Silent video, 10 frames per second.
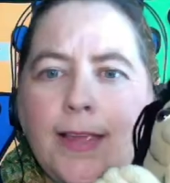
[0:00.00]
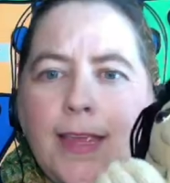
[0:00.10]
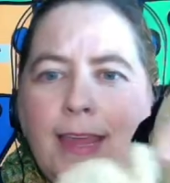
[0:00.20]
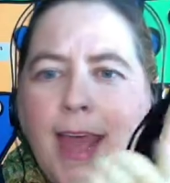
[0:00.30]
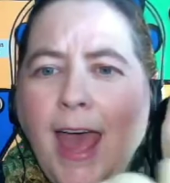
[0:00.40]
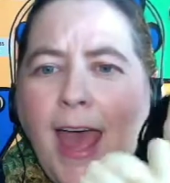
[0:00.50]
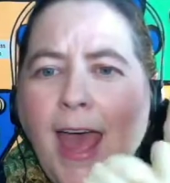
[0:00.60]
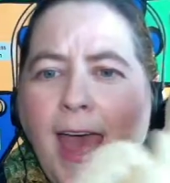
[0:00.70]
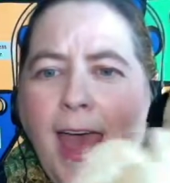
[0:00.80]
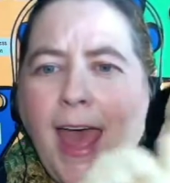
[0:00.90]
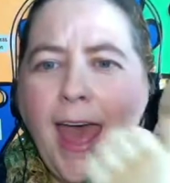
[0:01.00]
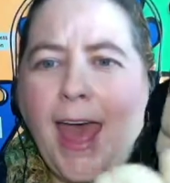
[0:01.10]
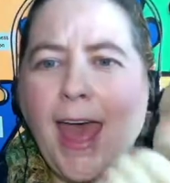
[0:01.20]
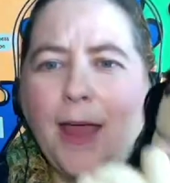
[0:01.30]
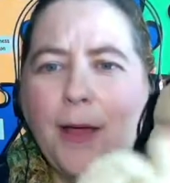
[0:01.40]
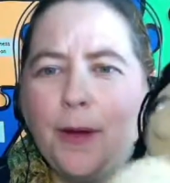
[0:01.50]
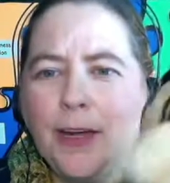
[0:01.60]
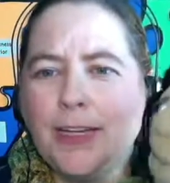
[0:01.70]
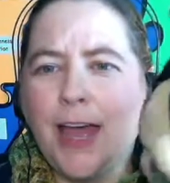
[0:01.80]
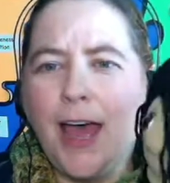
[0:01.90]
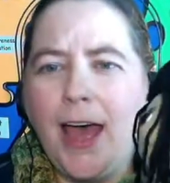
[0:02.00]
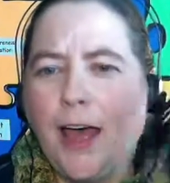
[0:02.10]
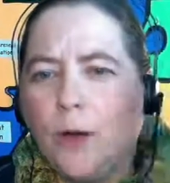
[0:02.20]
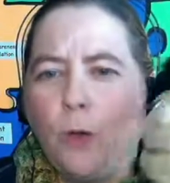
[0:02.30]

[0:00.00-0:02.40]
Yay! We're done!